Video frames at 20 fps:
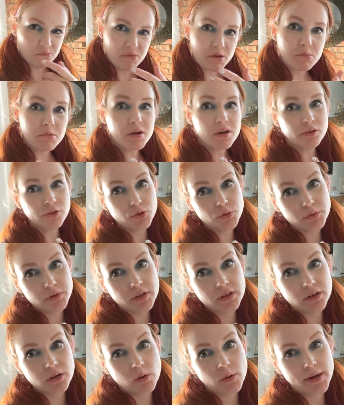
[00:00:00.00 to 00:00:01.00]
Maybe I'll do
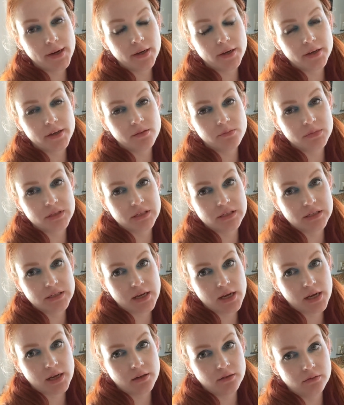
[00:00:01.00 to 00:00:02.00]
the aquarium
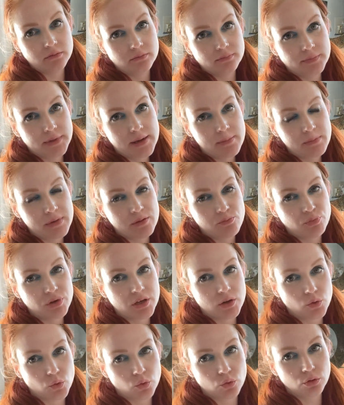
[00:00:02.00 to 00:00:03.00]
instead. That might
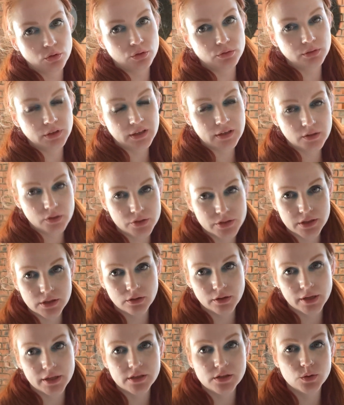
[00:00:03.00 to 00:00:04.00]
be cool. And I'll
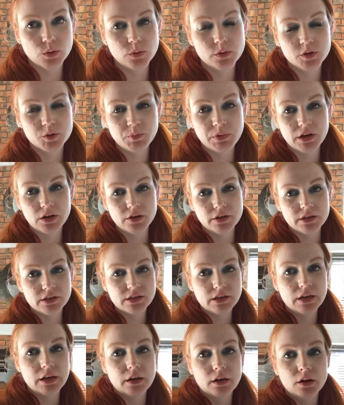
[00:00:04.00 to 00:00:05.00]
still get to
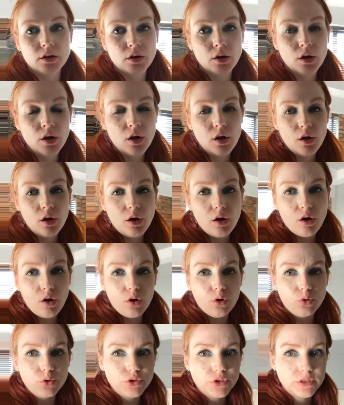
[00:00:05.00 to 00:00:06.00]
experience like
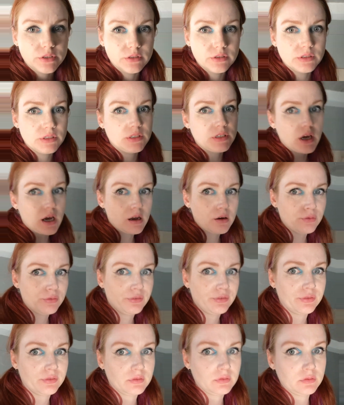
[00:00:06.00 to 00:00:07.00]
ocean
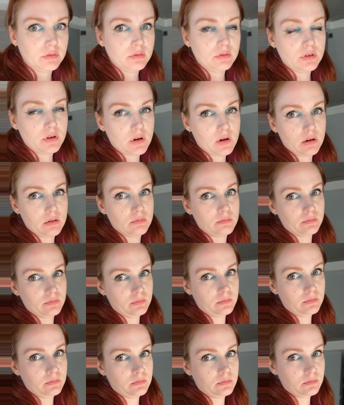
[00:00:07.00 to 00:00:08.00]
stuff.
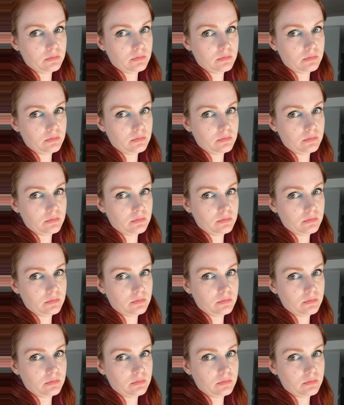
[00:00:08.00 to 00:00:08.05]
Then